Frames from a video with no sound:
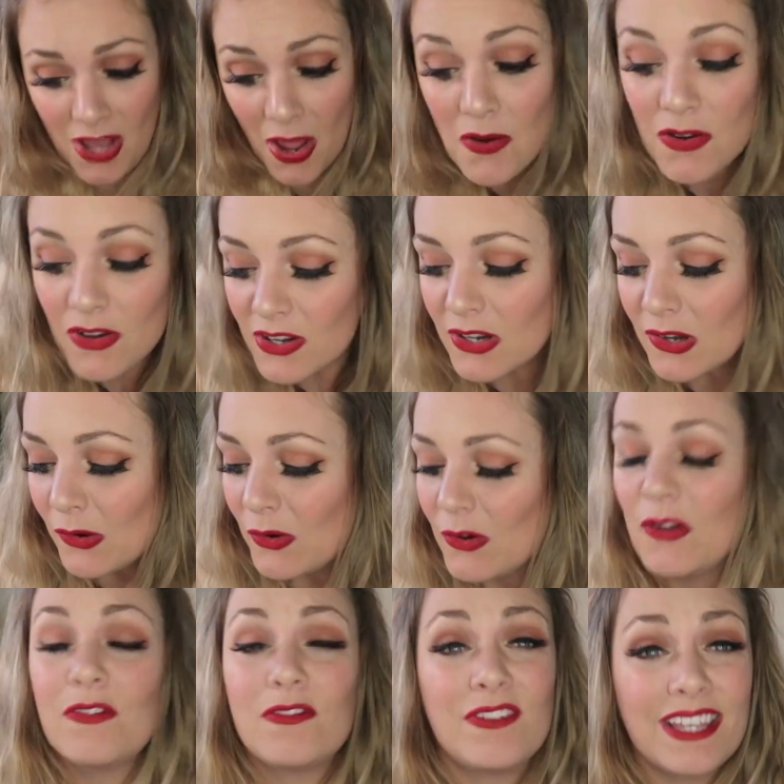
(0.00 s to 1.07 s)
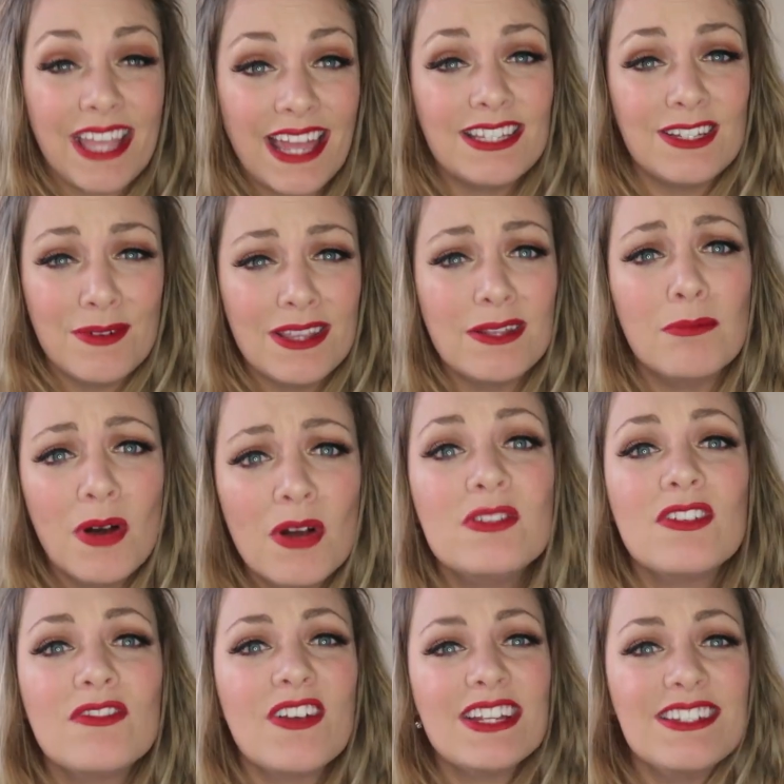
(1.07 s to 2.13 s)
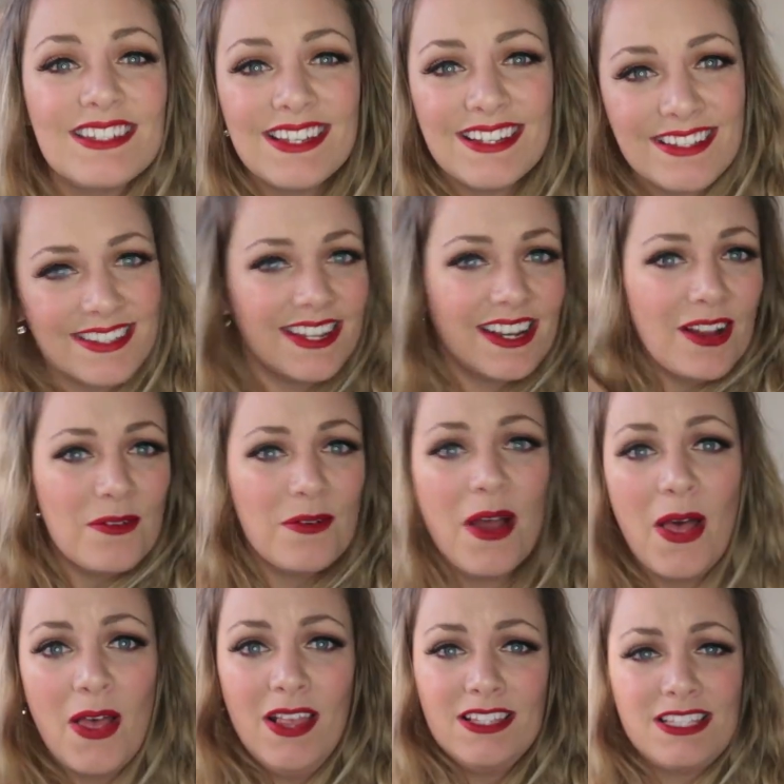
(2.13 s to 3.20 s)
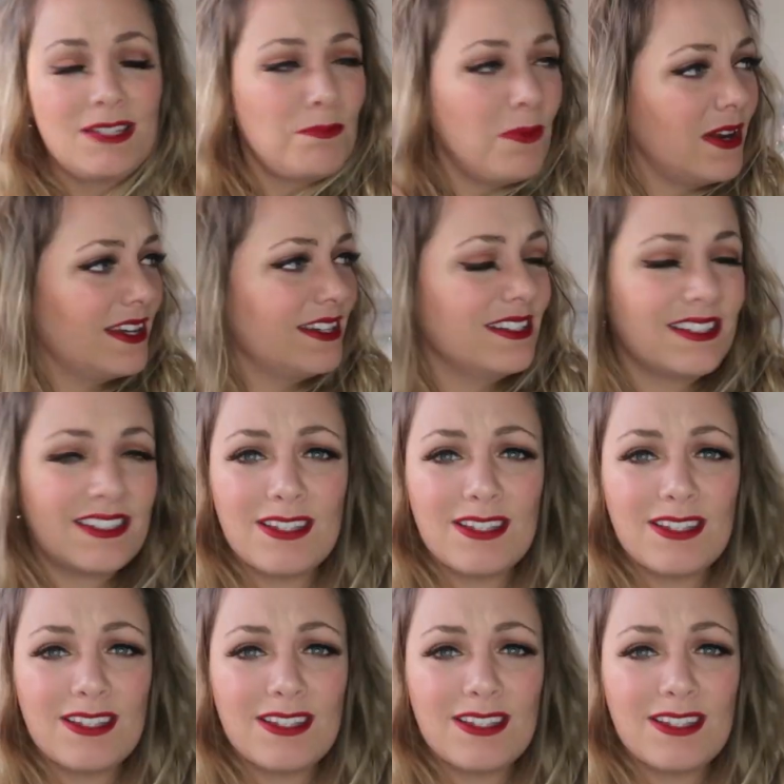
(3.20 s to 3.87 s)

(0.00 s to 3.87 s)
no good at all for getting you in the motivated, you know, spring,